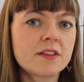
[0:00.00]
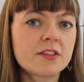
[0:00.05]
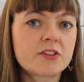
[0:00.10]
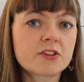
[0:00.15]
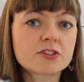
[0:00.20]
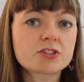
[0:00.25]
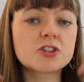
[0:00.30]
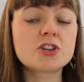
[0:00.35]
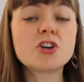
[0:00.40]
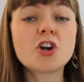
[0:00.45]

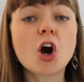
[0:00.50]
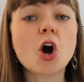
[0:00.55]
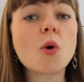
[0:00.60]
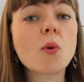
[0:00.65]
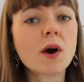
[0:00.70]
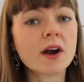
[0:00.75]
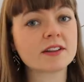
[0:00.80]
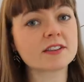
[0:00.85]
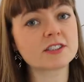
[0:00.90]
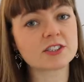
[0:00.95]
there's
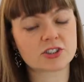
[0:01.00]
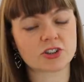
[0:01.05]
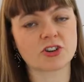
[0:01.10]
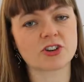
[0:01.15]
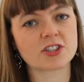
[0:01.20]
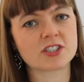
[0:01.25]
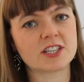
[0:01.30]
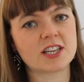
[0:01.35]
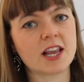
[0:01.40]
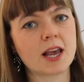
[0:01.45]
no
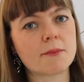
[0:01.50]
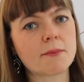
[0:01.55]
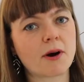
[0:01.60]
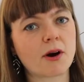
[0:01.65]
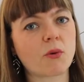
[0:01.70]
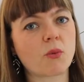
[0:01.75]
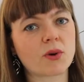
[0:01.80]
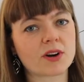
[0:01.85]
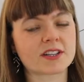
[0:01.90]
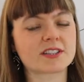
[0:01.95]
uncertainty
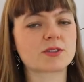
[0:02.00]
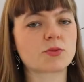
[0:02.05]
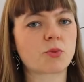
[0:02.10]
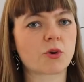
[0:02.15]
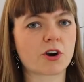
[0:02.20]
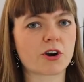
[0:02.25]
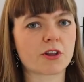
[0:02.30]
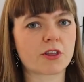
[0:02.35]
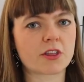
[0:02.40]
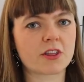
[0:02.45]
about what it's
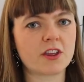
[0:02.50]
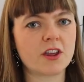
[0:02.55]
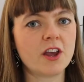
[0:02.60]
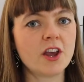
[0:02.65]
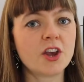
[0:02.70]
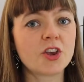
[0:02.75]
worth.